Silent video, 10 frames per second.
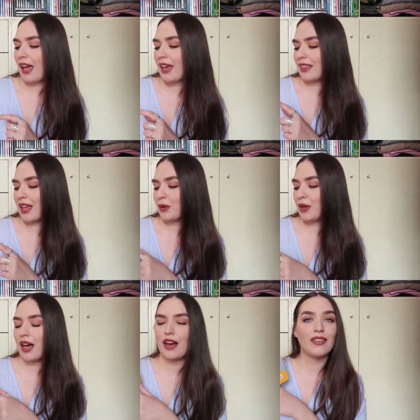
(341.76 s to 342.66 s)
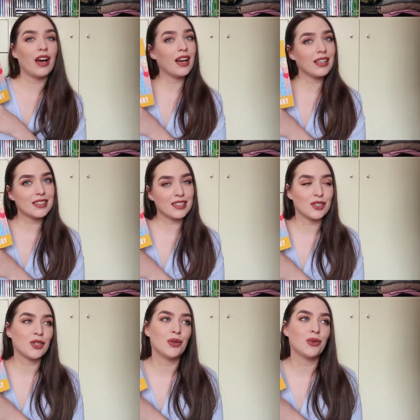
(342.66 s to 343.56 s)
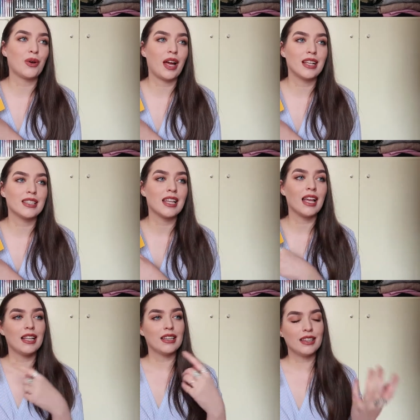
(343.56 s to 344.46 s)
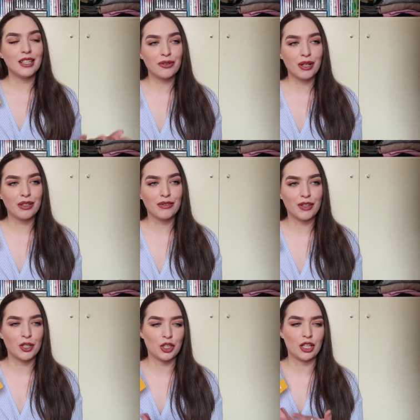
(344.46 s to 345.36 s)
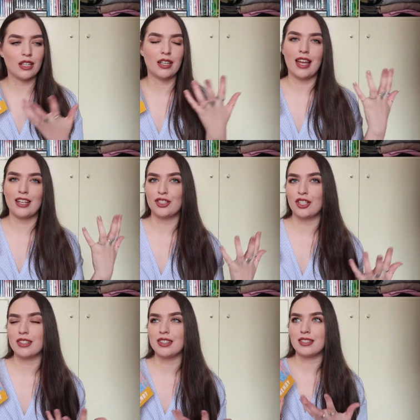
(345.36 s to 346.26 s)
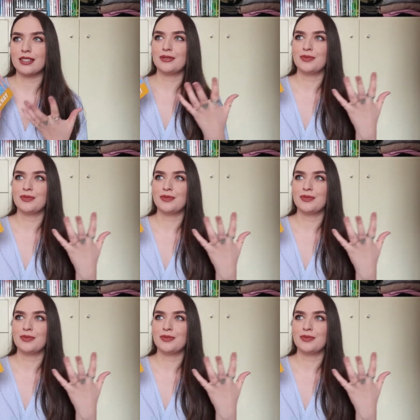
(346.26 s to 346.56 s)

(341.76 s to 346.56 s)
and then we have Augustus, who writes literary fiction and just